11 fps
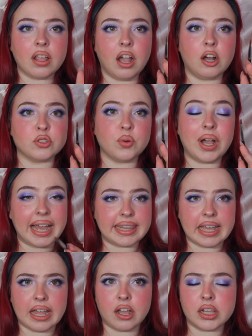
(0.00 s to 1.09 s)
Also, I
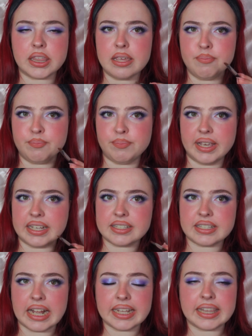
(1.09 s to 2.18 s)
think I got the biggest
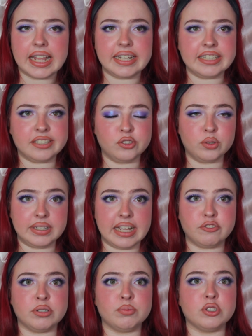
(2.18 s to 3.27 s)
sign that I need to do a day
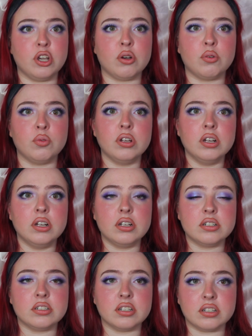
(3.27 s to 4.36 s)
trip to go
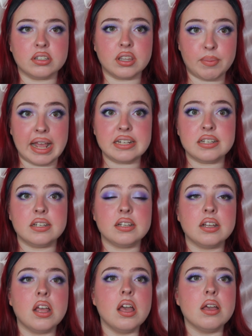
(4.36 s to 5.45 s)
to the Met,
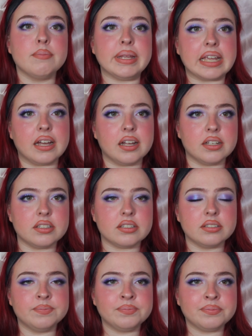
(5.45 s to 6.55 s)
because
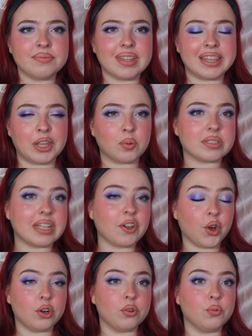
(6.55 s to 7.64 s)
there was a
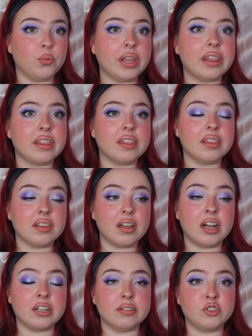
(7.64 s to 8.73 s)
girl with
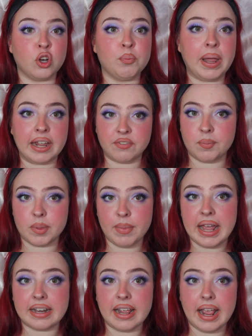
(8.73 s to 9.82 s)
a tote bag from the
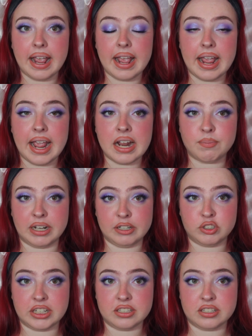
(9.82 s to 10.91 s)
Met at my
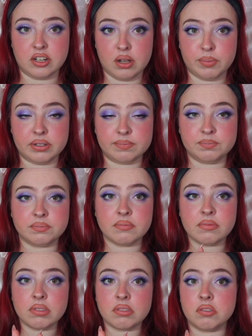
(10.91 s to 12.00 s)
train stop.
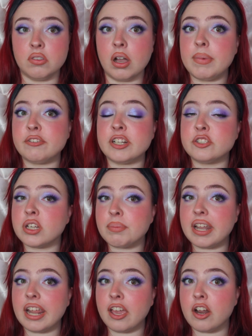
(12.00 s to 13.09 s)
Not my train stop
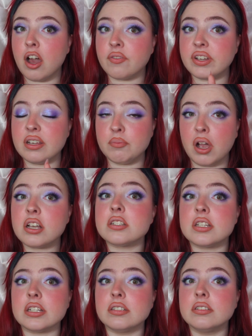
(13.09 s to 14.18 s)
that I get off in
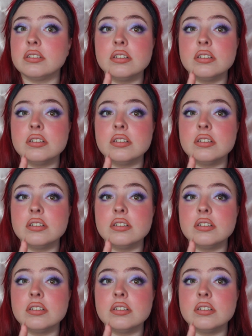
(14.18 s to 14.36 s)
Boston.